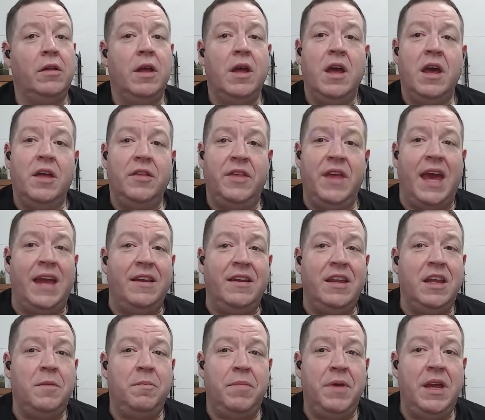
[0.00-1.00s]
the
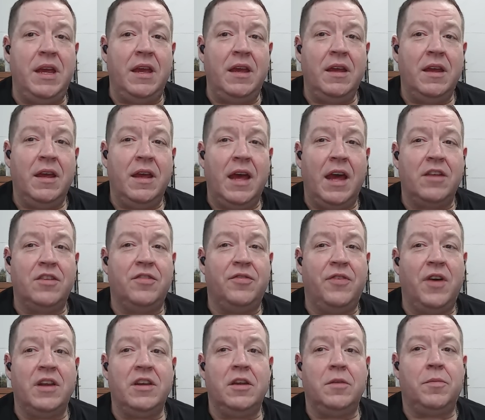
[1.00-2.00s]
NDB has
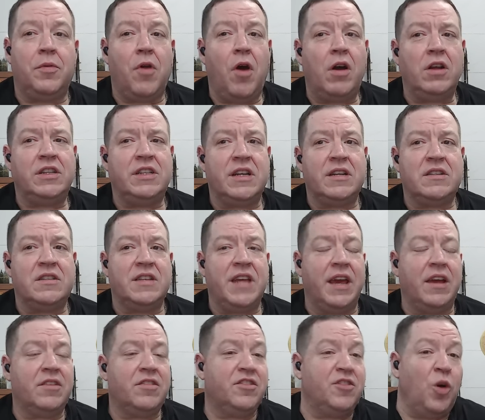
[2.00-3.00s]
funded projects like
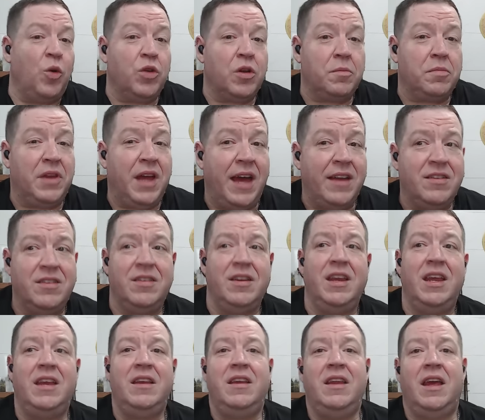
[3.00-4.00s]
solar plants in
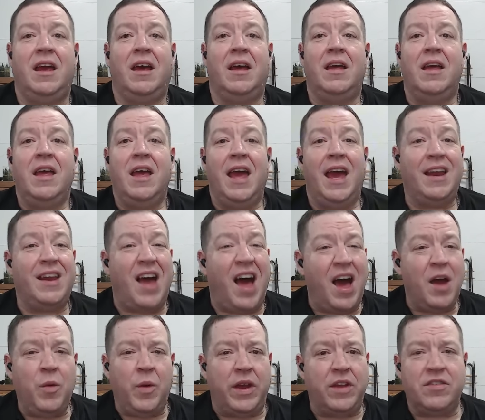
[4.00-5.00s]
India and
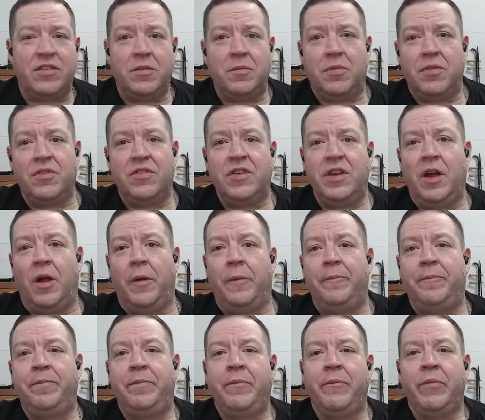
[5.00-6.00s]
highways in Brazil.
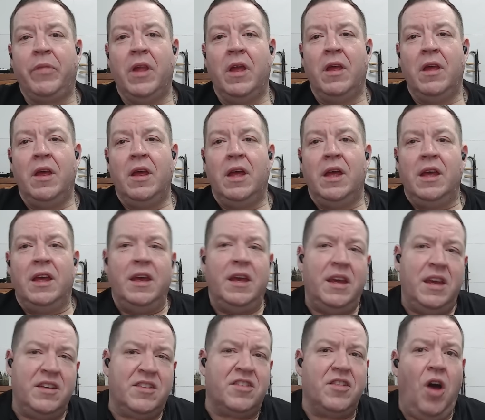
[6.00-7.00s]

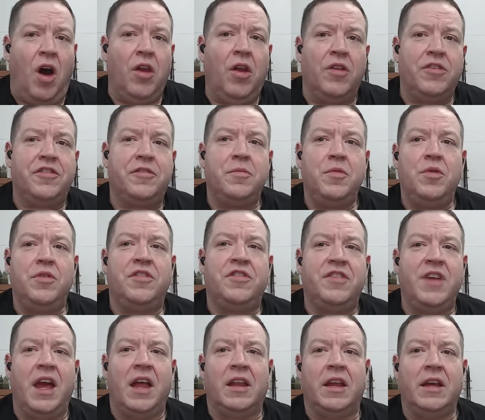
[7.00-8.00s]
It's not all smooth
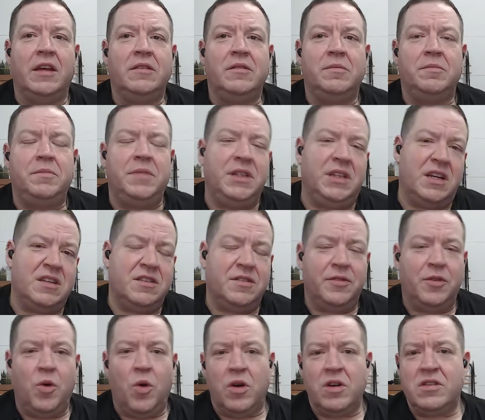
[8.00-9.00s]
sailing because, of
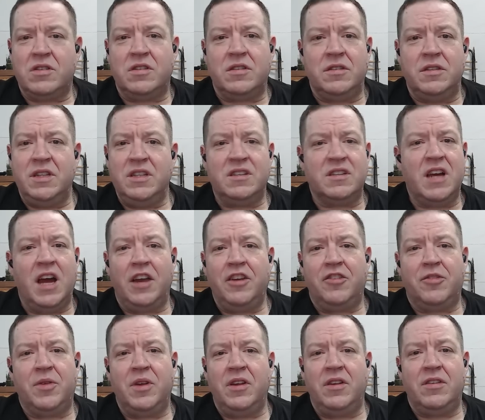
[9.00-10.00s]
course, these
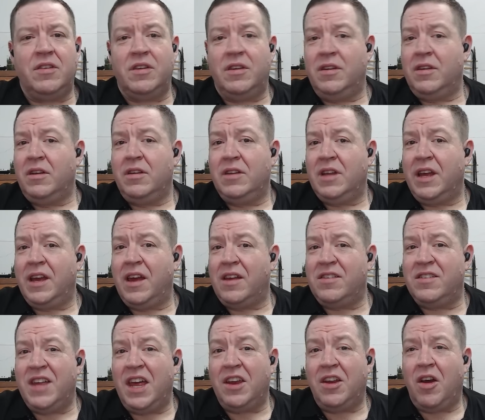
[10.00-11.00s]
countries, like I
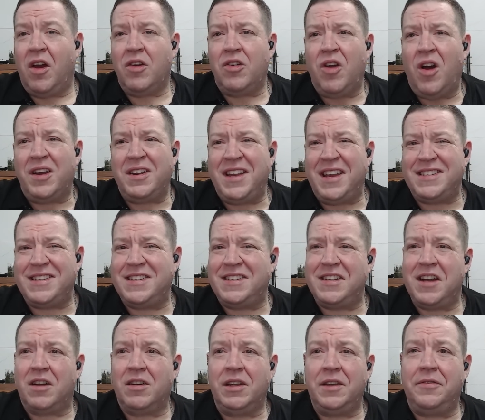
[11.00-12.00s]
said, are not
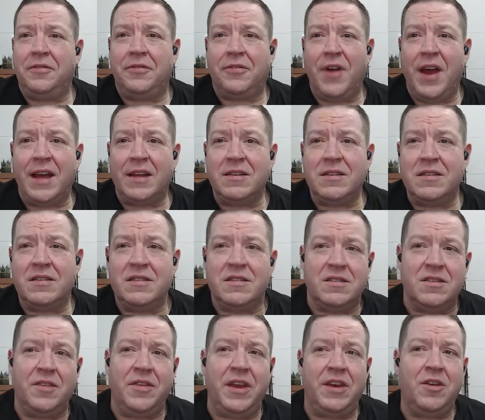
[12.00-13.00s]
necessarily friends, so
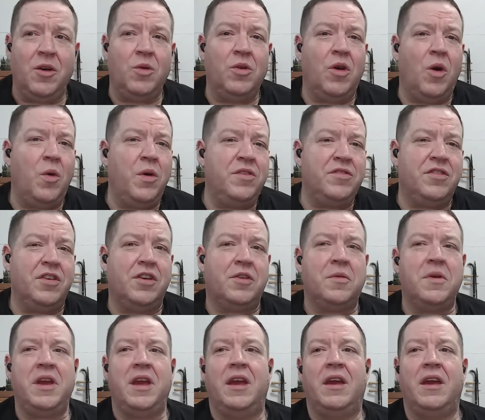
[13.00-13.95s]
they don't always agree.